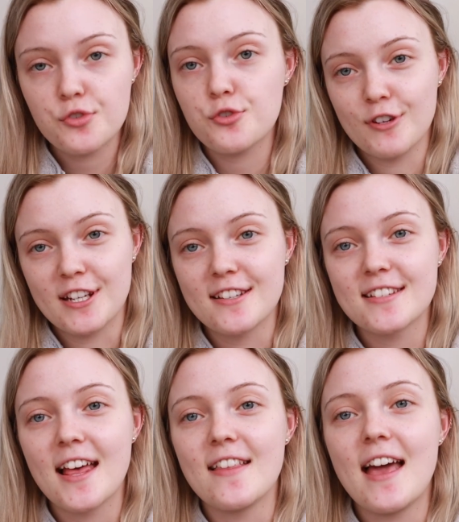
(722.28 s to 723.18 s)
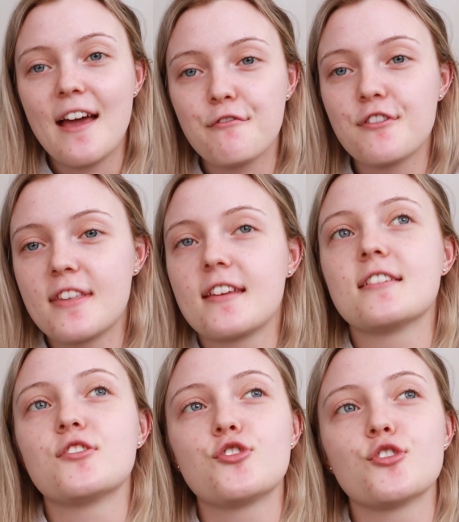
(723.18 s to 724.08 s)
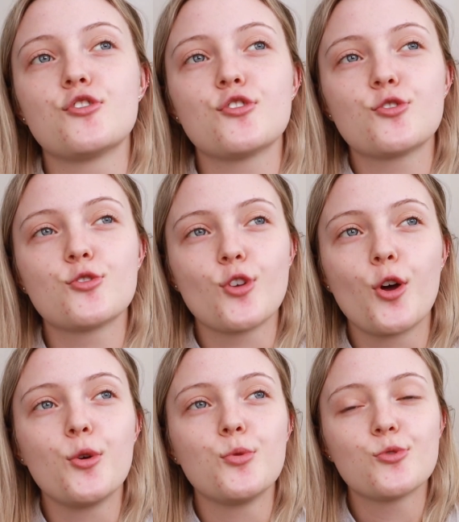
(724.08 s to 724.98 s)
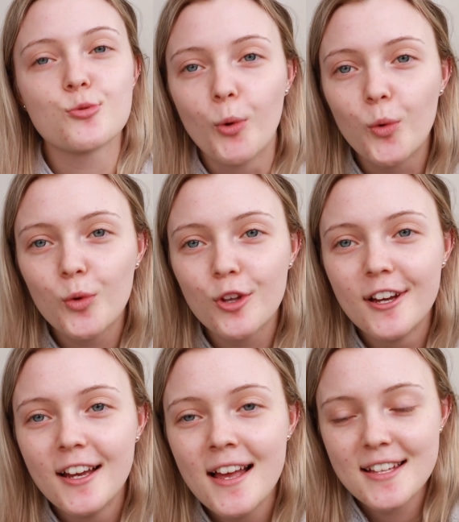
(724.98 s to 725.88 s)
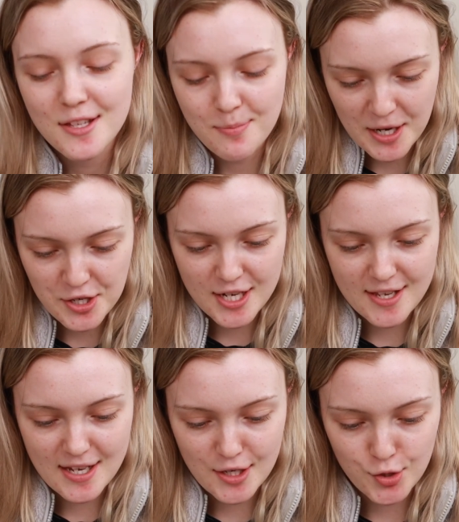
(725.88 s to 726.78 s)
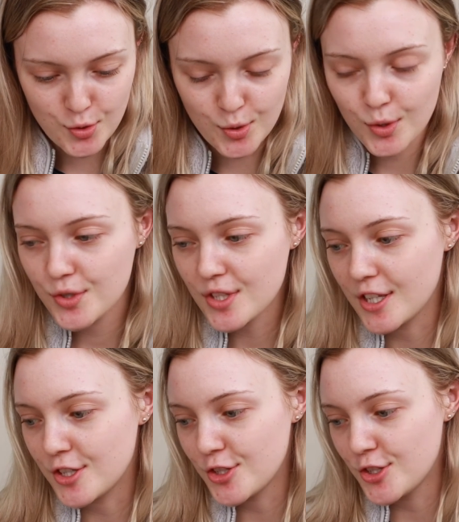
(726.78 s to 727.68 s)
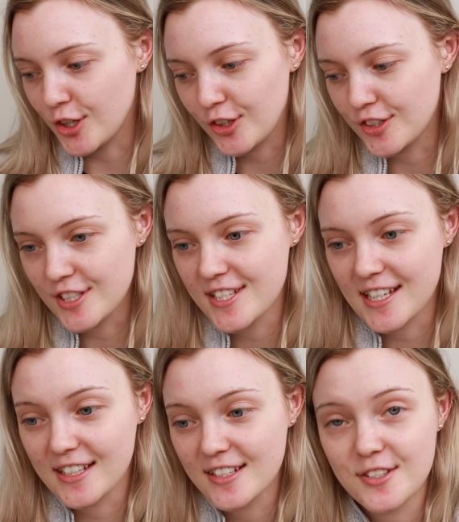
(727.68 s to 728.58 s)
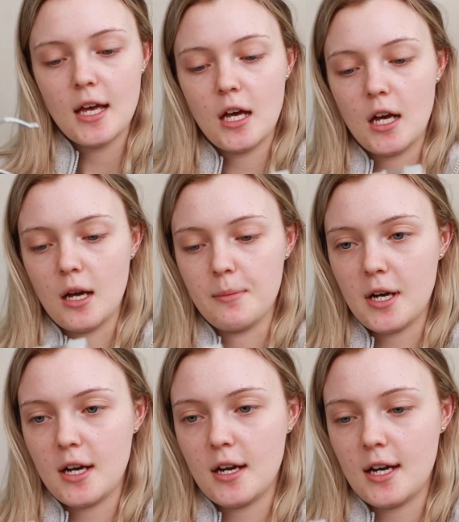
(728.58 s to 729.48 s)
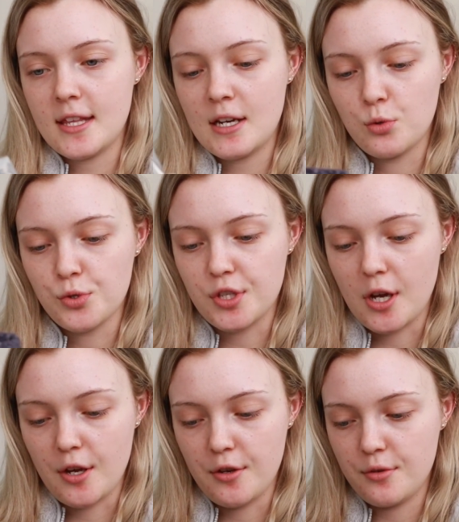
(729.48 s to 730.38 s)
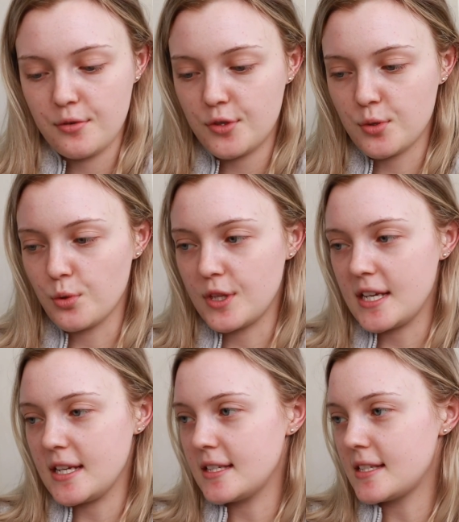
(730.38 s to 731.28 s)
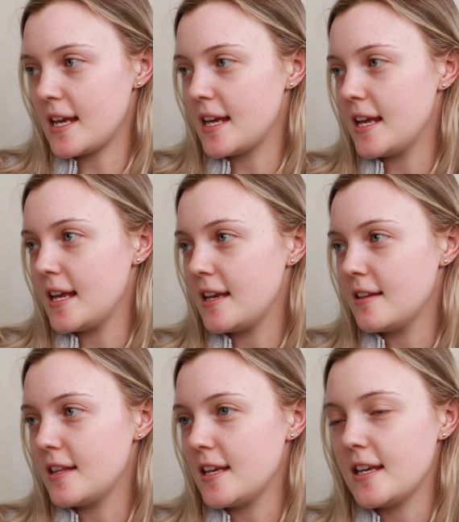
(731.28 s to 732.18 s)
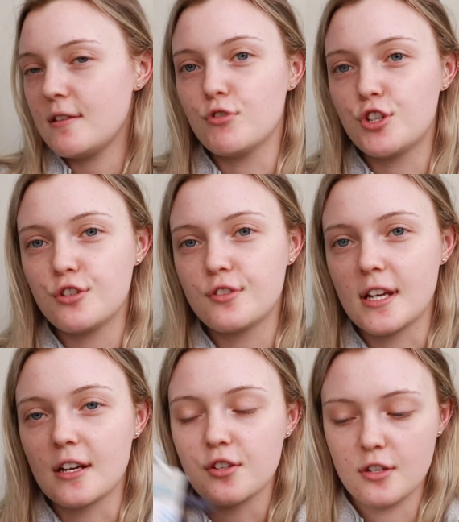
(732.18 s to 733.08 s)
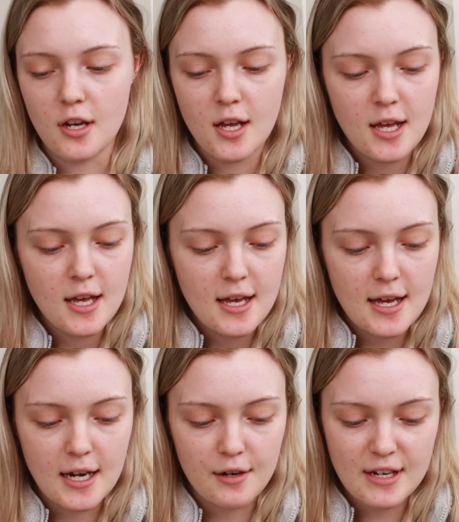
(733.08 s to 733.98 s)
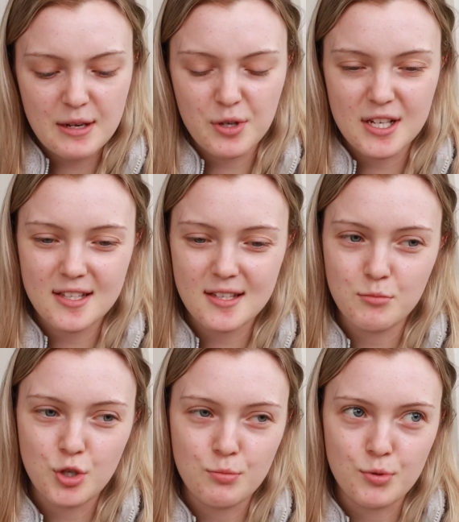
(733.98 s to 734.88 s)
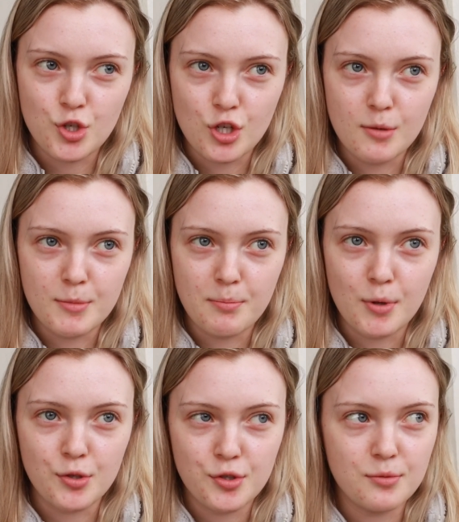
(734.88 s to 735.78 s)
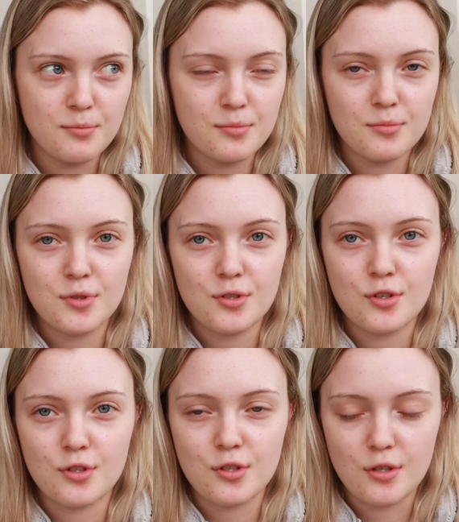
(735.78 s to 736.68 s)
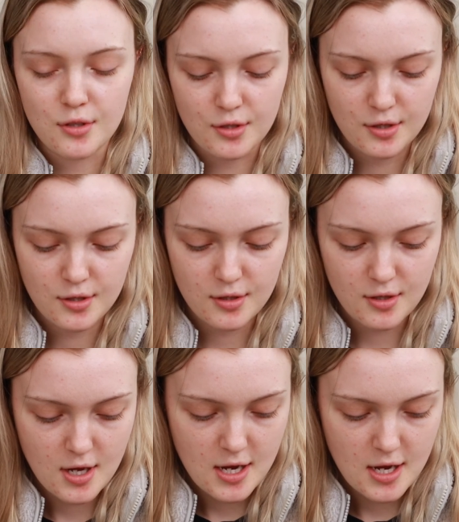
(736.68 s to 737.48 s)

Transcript: shrinks and everything is just so small, especially their shorts. I just don't understand. Um, I then also saw these in the reduced section and I really wanted some new pyjama bottoms just because